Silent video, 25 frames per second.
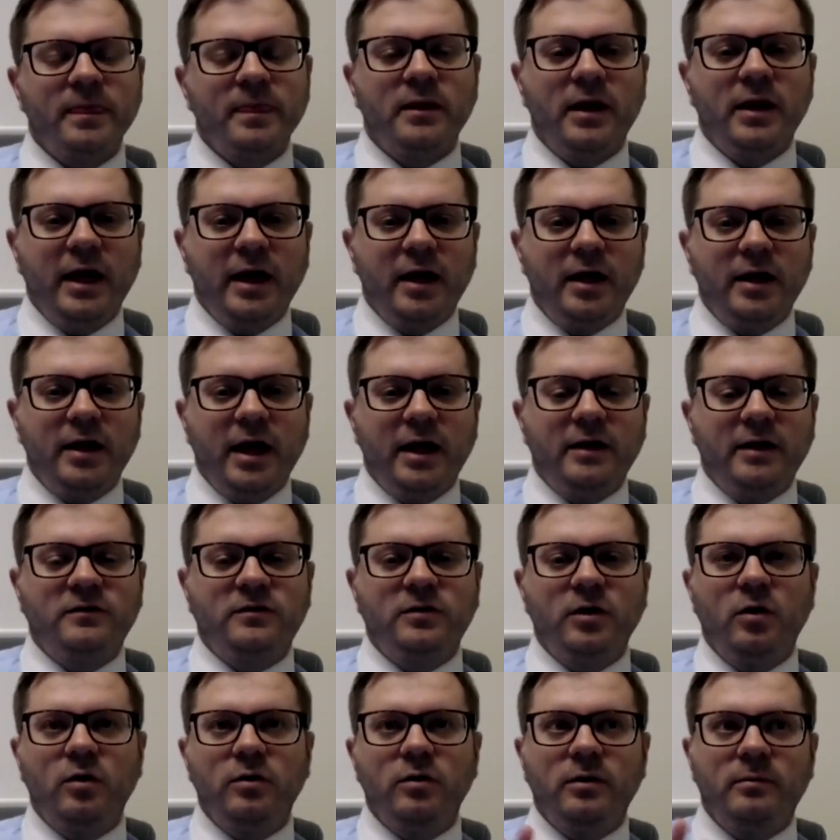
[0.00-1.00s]
And
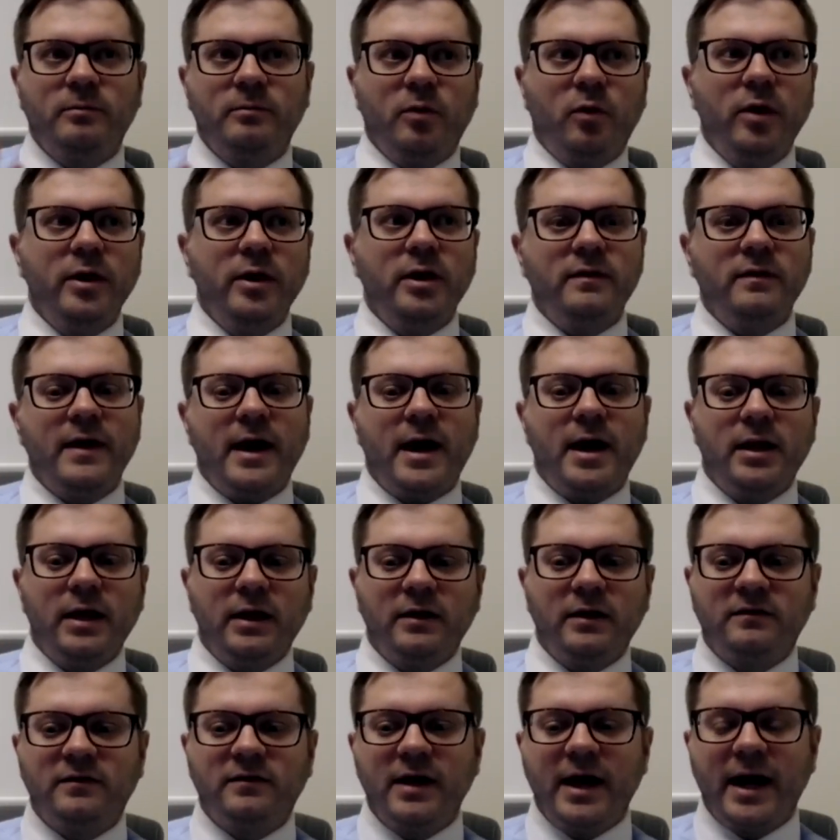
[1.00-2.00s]
so the point of that
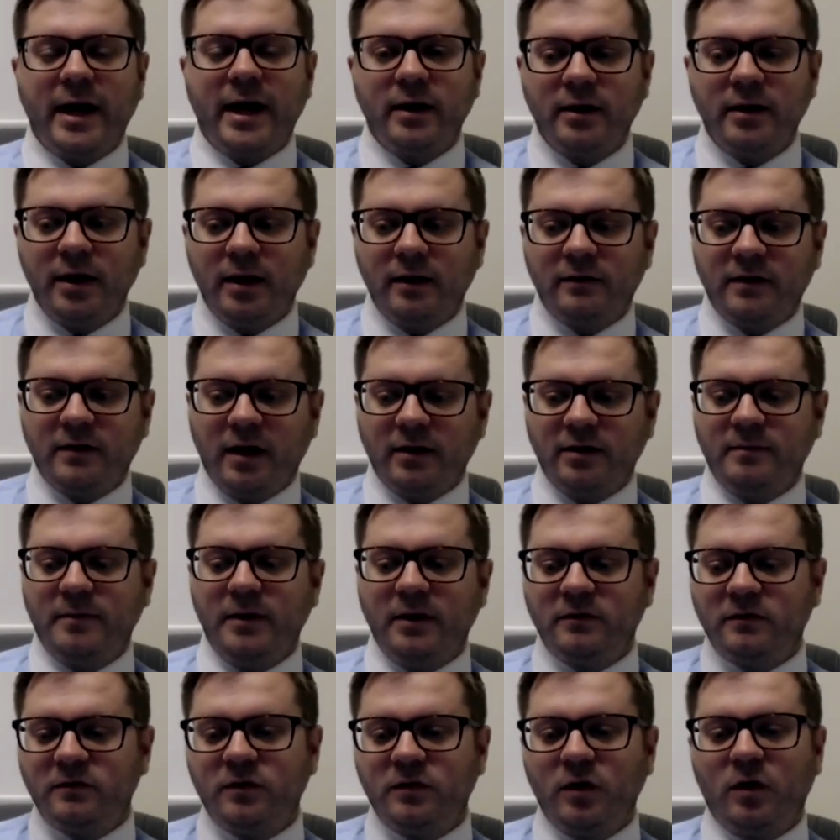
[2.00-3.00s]
is that it's not to be
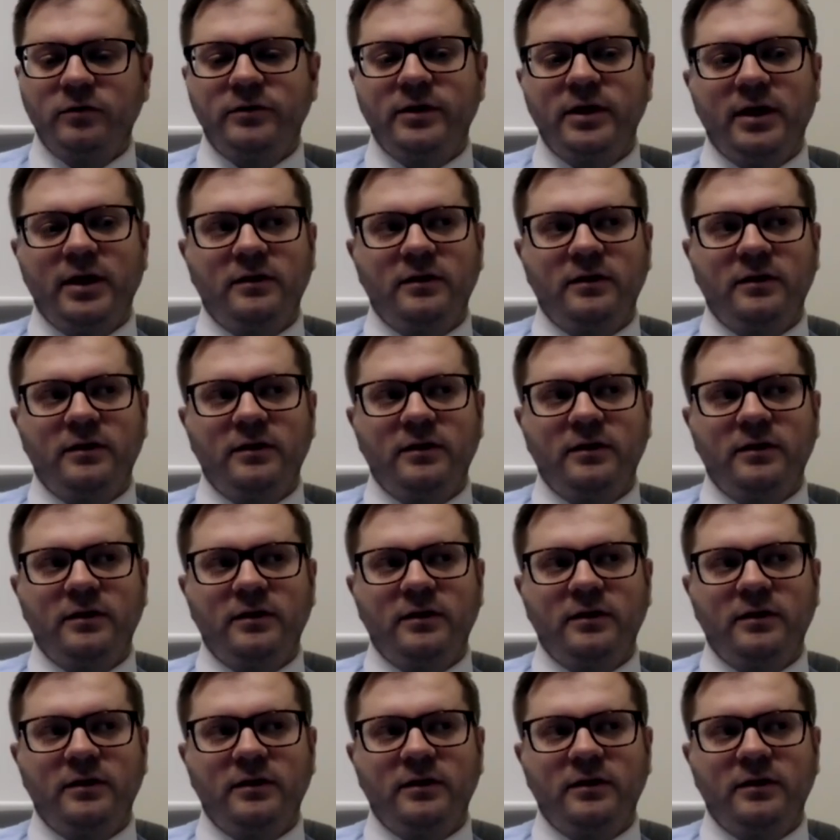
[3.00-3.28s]
insulting.